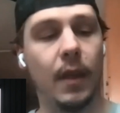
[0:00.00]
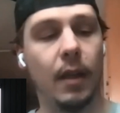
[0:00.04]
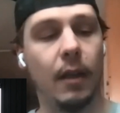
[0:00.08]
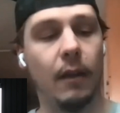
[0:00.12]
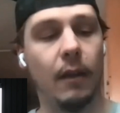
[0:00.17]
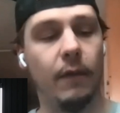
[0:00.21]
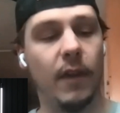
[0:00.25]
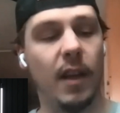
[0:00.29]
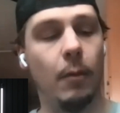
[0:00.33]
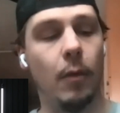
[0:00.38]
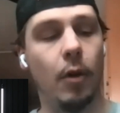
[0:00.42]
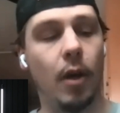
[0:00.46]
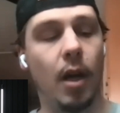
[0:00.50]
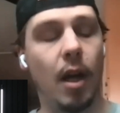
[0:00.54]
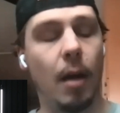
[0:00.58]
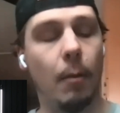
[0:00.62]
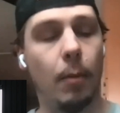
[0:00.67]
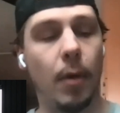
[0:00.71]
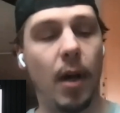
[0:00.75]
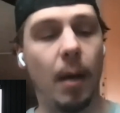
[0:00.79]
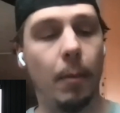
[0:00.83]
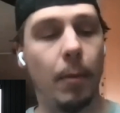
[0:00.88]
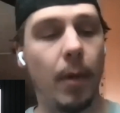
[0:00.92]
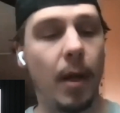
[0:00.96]
Venmo got
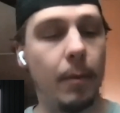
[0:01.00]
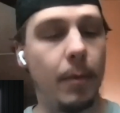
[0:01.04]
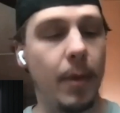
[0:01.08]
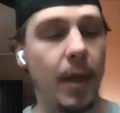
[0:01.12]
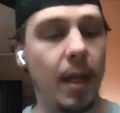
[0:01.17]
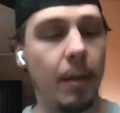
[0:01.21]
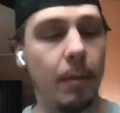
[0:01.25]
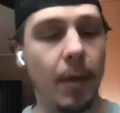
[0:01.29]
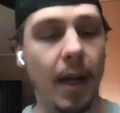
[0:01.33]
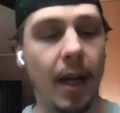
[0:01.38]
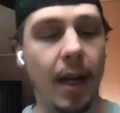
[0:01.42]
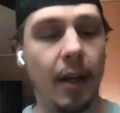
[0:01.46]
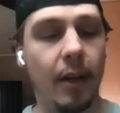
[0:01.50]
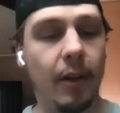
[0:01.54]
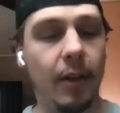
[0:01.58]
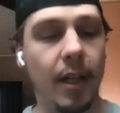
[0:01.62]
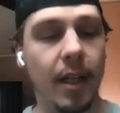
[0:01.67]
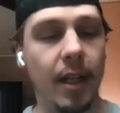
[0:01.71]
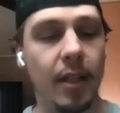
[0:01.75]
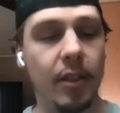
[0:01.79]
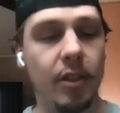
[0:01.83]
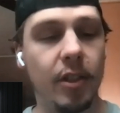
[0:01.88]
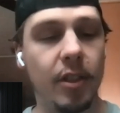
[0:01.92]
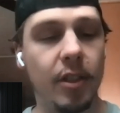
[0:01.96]
bought by PayPal
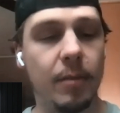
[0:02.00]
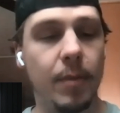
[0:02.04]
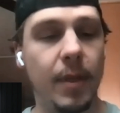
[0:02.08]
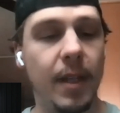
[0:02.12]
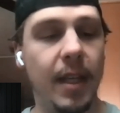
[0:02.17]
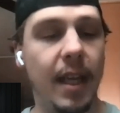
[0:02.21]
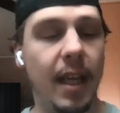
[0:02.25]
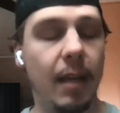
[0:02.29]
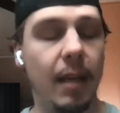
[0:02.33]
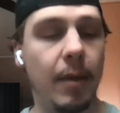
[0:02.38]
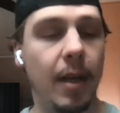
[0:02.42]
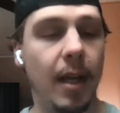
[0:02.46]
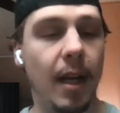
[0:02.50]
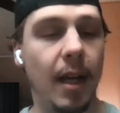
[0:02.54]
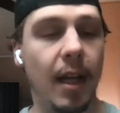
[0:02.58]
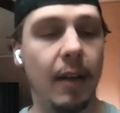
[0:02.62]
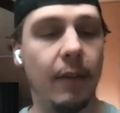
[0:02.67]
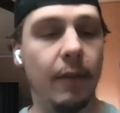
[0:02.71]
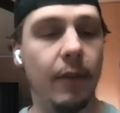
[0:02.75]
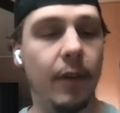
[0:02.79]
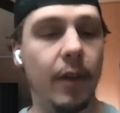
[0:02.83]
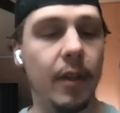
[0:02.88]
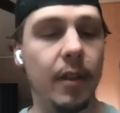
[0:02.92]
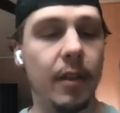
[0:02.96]
and just became kind
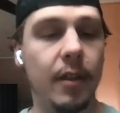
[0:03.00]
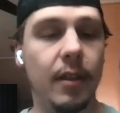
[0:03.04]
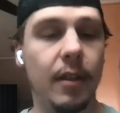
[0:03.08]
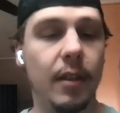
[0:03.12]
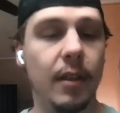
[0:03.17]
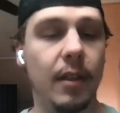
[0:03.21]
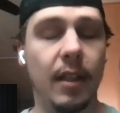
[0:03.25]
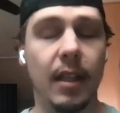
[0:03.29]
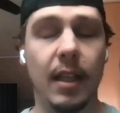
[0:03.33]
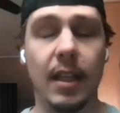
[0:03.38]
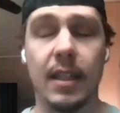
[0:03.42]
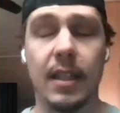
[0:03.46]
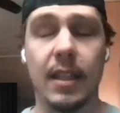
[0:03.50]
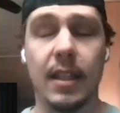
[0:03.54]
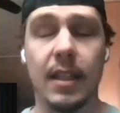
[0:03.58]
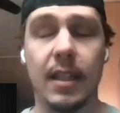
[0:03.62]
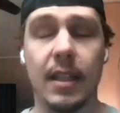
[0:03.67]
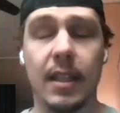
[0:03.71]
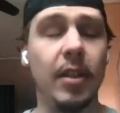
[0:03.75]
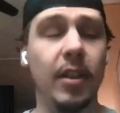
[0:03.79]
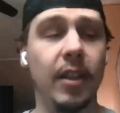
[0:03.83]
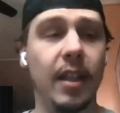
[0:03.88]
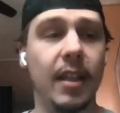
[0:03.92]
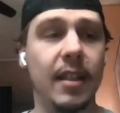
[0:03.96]
of a
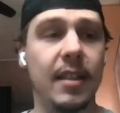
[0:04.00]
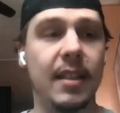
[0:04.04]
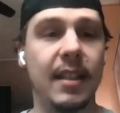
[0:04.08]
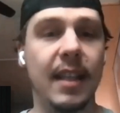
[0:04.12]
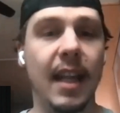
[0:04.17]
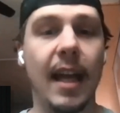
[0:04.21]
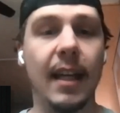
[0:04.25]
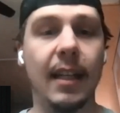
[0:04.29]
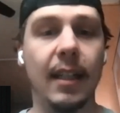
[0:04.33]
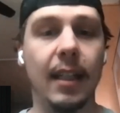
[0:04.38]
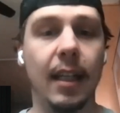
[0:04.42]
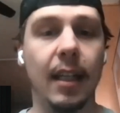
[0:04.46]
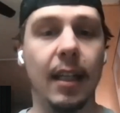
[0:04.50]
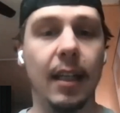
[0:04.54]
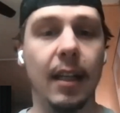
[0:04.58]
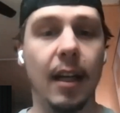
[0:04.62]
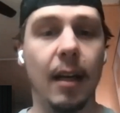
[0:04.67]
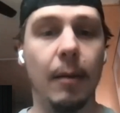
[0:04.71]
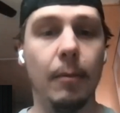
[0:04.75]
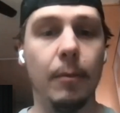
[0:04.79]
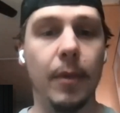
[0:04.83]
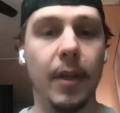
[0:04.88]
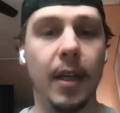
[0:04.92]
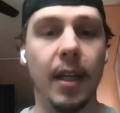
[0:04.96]
seemingly a stagnant
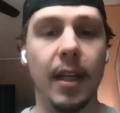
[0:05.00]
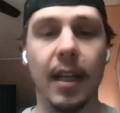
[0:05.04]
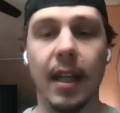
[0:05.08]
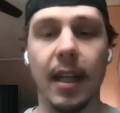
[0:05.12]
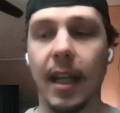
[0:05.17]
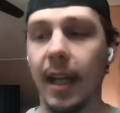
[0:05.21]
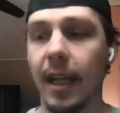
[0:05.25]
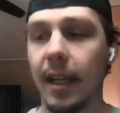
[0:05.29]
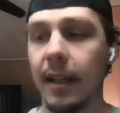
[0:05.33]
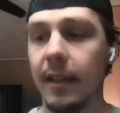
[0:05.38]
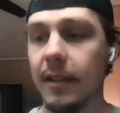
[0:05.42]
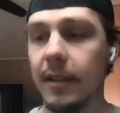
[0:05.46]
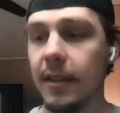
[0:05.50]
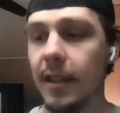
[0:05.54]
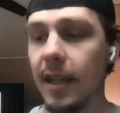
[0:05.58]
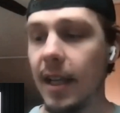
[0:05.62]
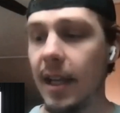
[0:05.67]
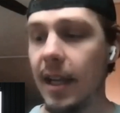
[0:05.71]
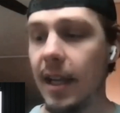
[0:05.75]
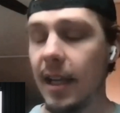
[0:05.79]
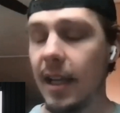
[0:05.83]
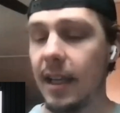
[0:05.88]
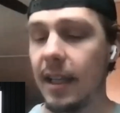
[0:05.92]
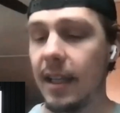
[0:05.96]
company. And
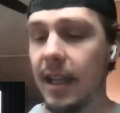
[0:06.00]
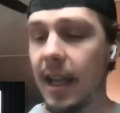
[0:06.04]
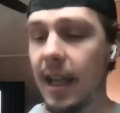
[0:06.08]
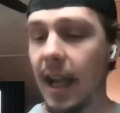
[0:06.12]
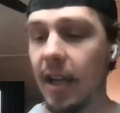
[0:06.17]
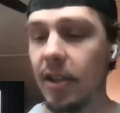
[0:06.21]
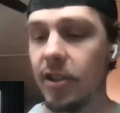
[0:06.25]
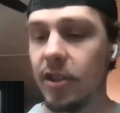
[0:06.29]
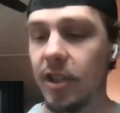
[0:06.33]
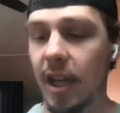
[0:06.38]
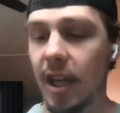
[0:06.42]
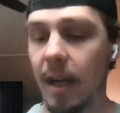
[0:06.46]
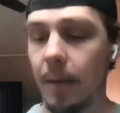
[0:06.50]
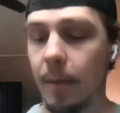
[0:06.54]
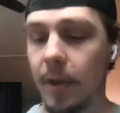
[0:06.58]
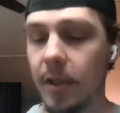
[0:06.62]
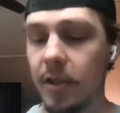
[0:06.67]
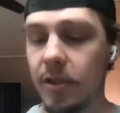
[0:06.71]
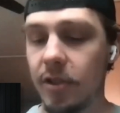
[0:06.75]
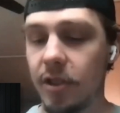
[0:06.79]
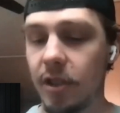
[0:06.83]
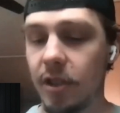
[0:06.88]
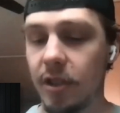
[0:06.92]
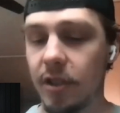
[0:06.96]
Cash App
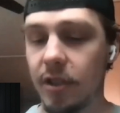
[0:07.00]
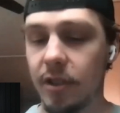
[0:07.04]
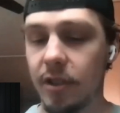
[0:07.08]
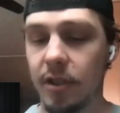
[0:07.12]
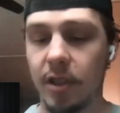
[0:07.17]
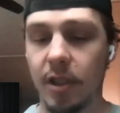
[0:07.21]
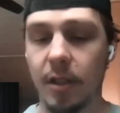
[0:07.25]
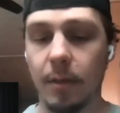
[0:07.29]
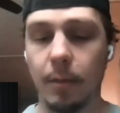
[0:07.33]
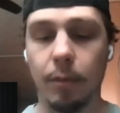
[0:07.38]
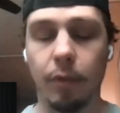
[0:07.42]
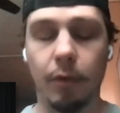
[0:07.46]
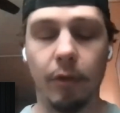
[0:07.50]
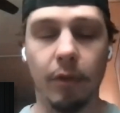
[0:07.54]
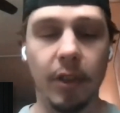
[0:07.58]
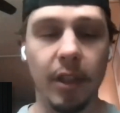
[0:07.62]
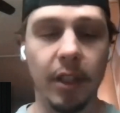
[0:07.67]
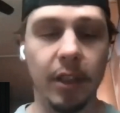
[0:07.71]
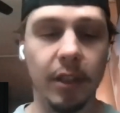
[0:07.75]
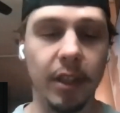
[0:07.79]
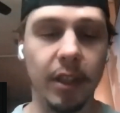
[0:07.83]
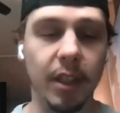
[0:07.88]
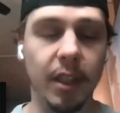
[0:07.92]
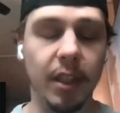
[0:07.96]
has just
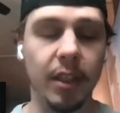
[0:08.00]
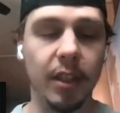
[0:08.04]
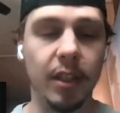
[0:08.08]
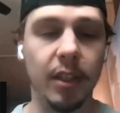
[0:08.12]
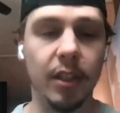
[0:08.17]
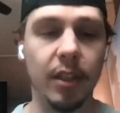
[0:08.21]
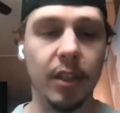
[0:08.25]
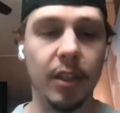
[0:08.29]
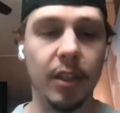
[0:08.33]
completely